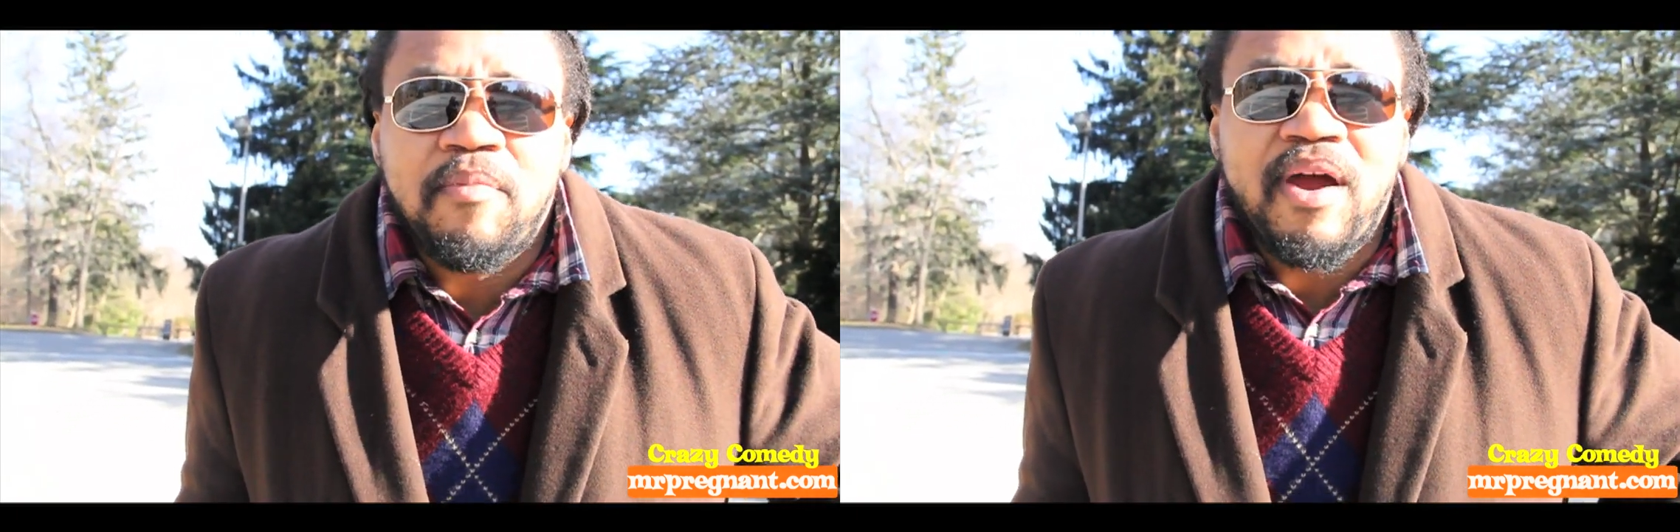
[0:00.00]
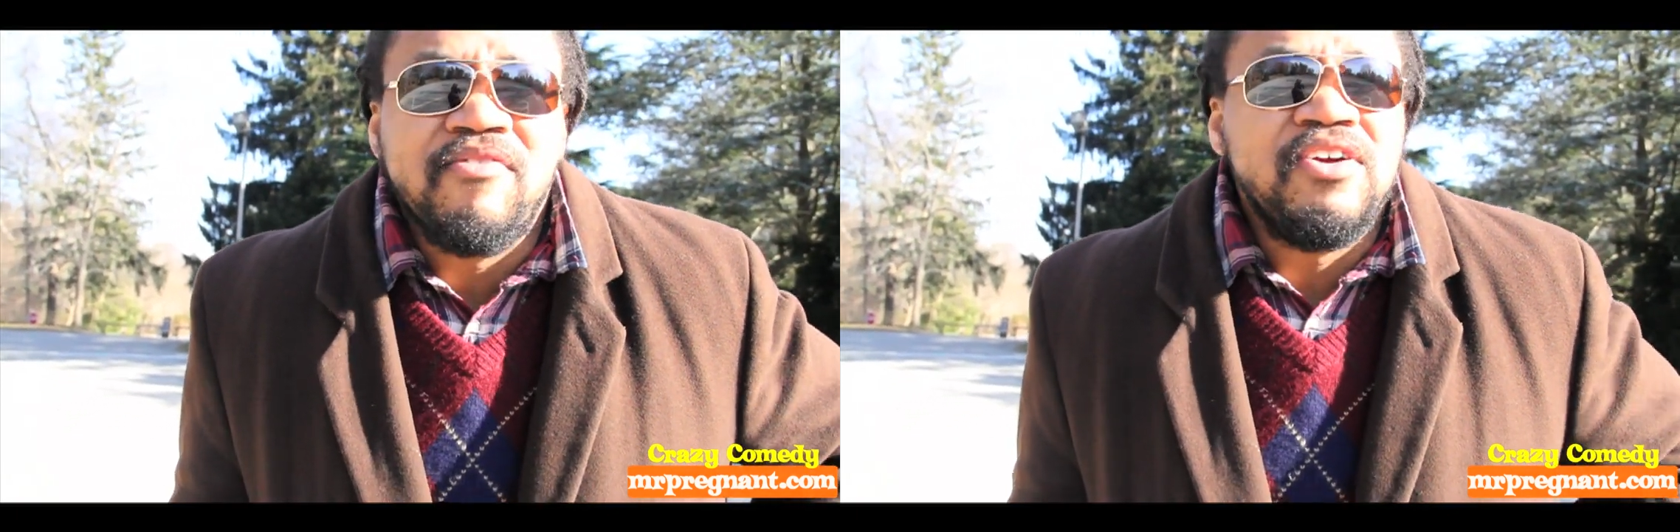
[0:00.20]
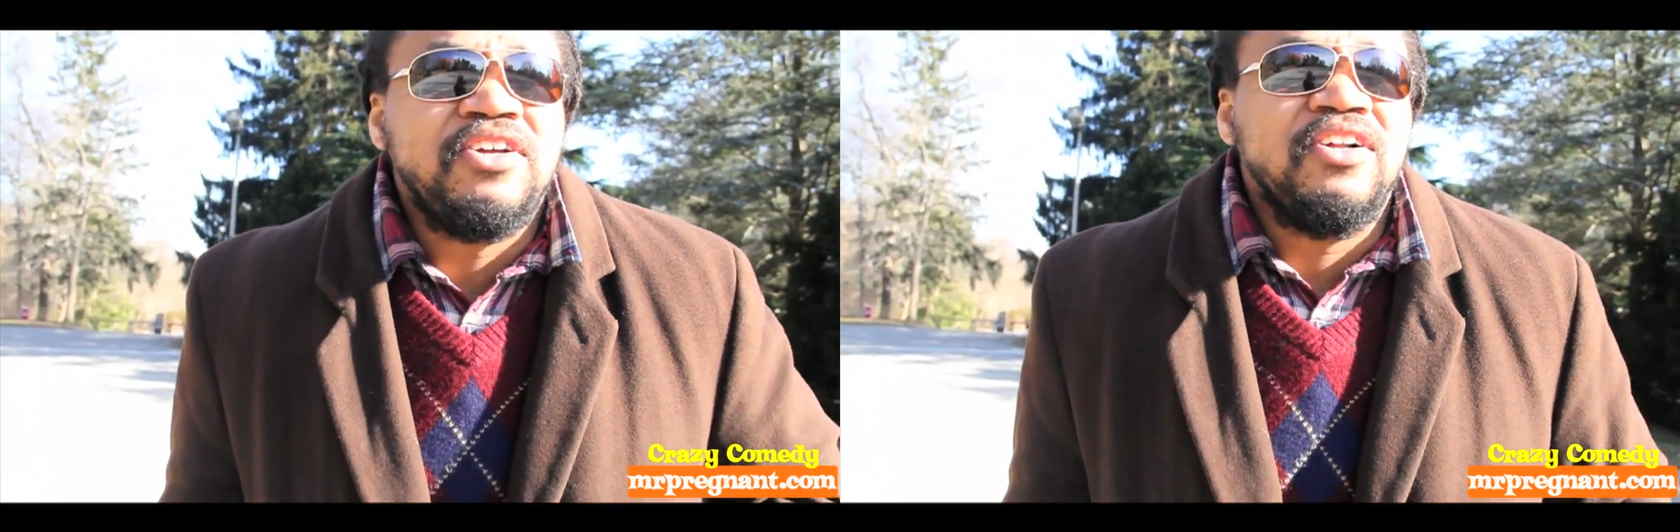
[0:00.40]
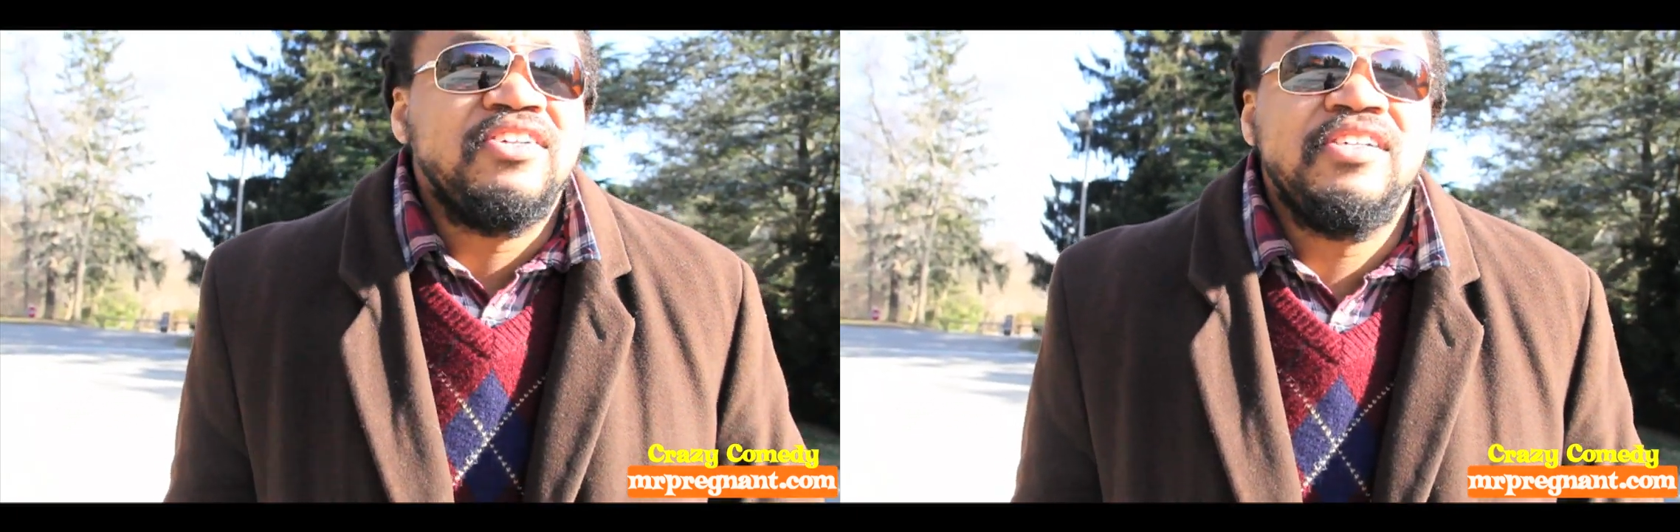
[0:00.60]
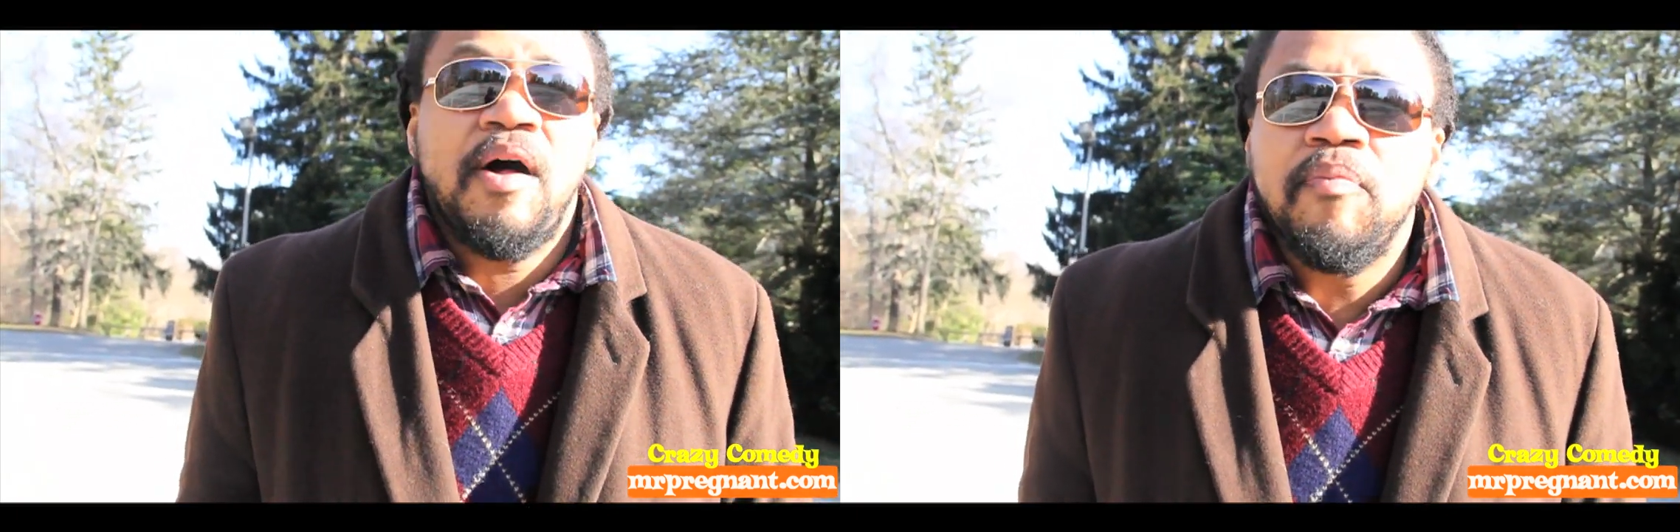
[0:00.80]
biracial
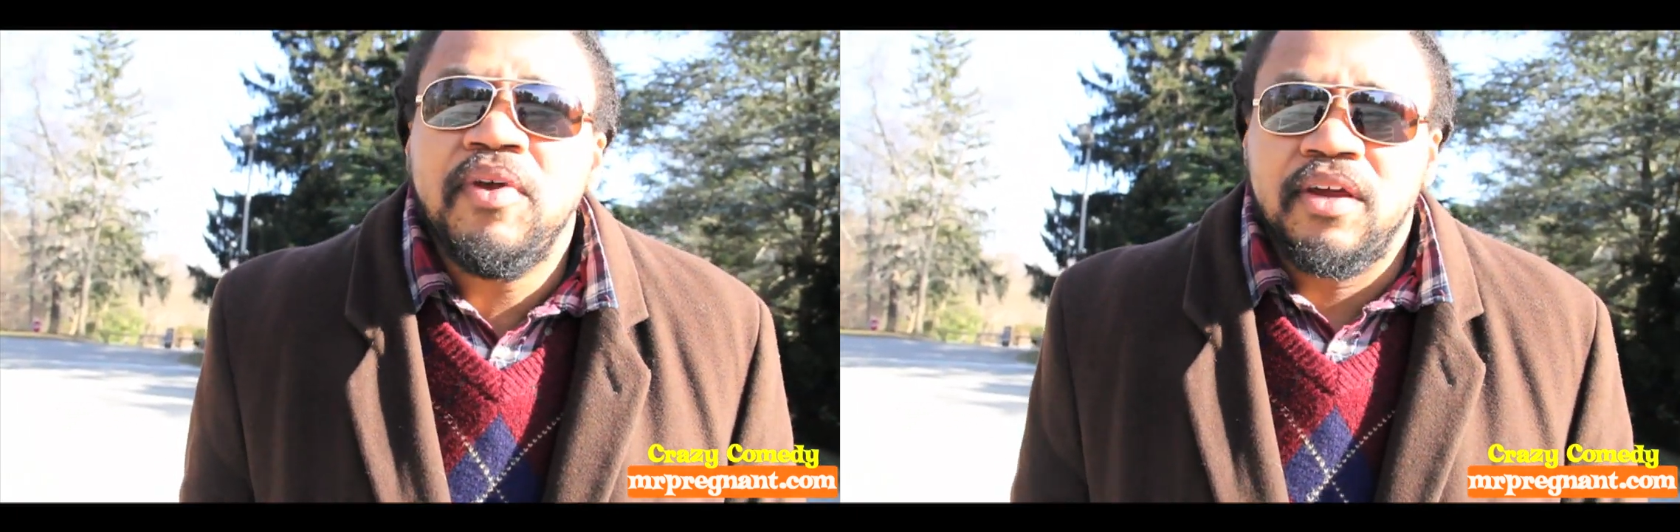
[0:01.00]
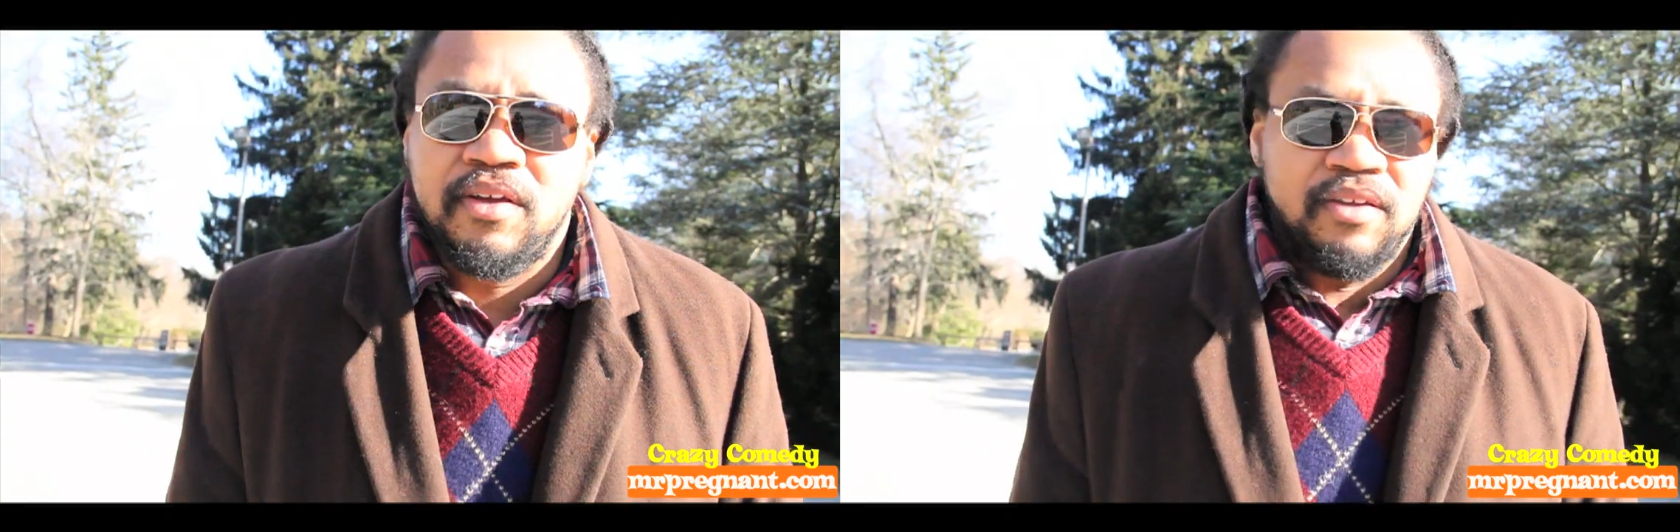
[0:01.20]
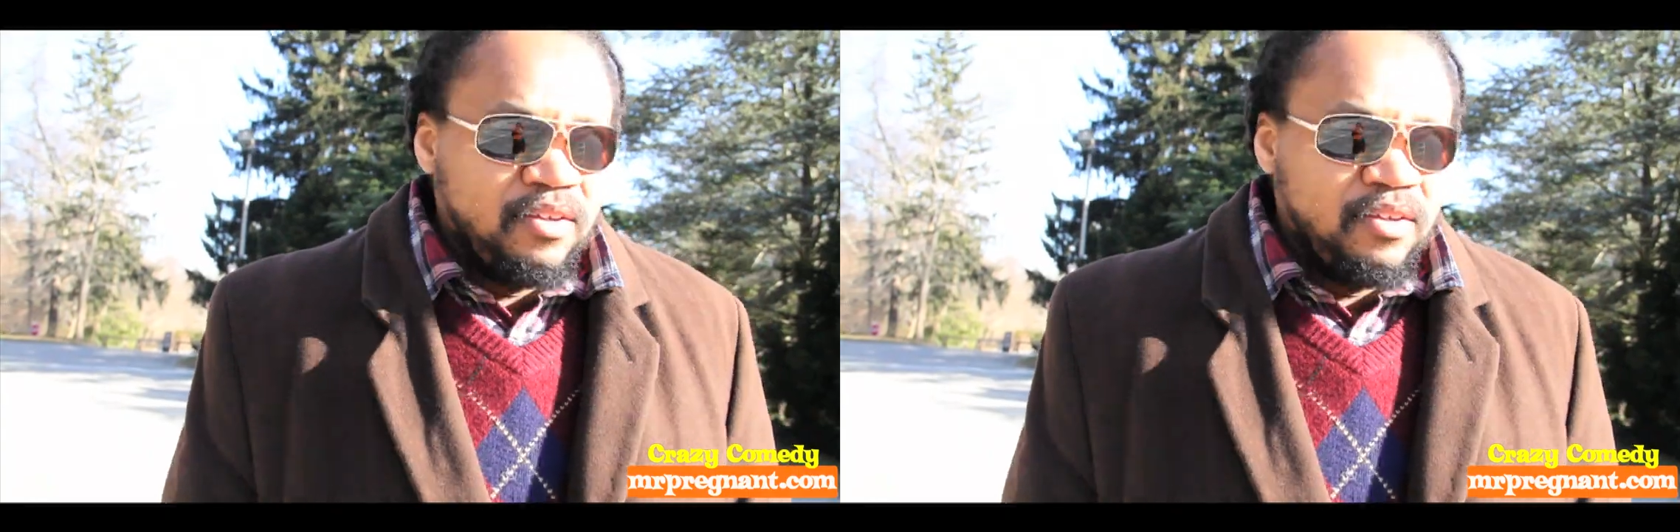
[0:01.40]
something.